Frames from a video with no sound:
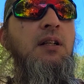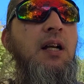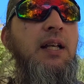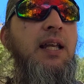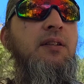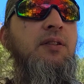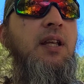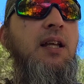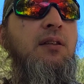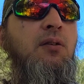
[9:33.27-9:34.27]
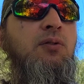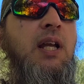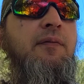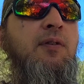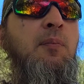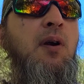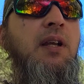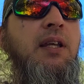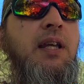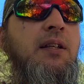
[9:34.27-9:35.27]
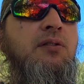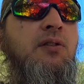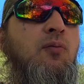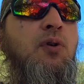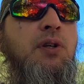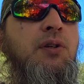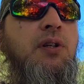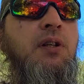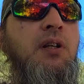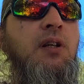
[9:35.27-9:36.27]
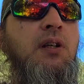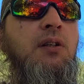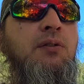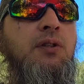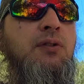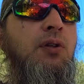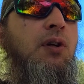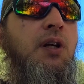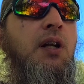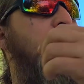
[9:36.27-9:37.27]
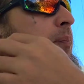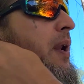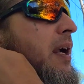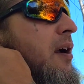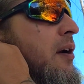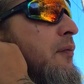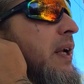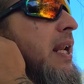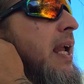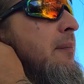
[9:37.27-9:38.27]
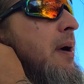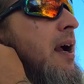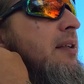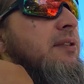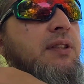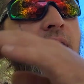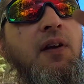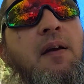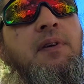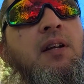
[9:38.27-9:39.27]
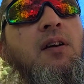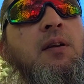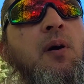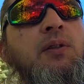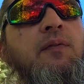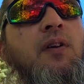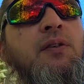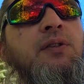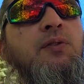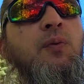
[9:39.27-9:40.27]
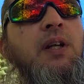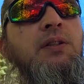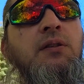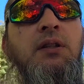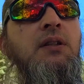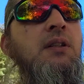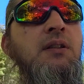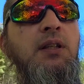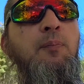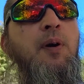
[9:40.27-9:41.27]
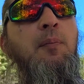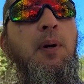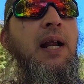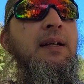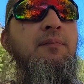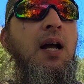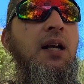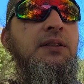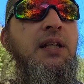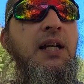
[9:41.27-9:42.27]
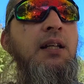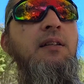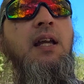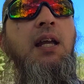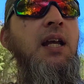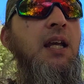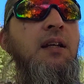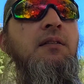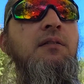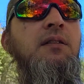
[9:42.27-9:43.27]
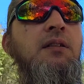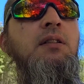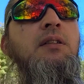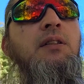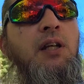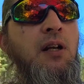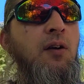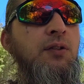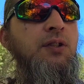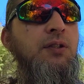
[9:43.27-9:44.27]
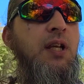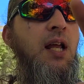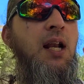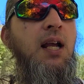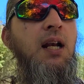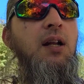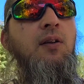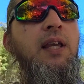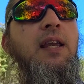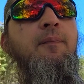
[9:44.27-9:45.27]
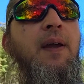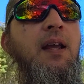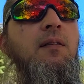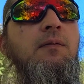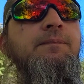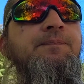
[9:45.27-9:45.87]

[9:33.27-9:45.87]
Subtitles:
I guess they got those aftermarket kits to where you can just hook it up like on a relay box instead of having it on the multifunction switch. They put a brain box in it, and, you know, it's just got like a little key panel.